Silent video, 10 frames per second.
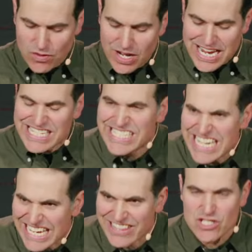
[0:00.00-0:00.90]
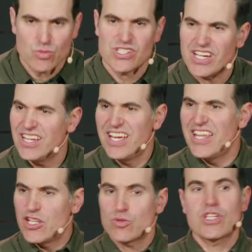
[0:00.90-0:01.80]
overseeing it. This was a,
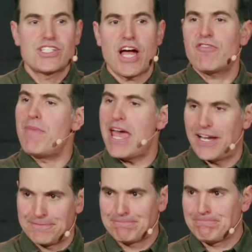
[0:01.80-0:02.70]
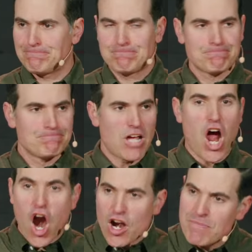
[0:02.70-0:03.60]
this was a tough man,
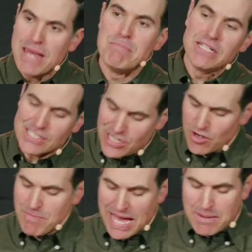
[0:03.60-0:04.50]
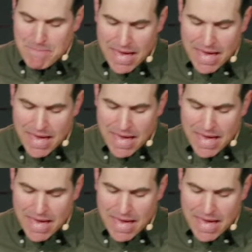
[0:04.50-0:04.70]
a hard man, military man, a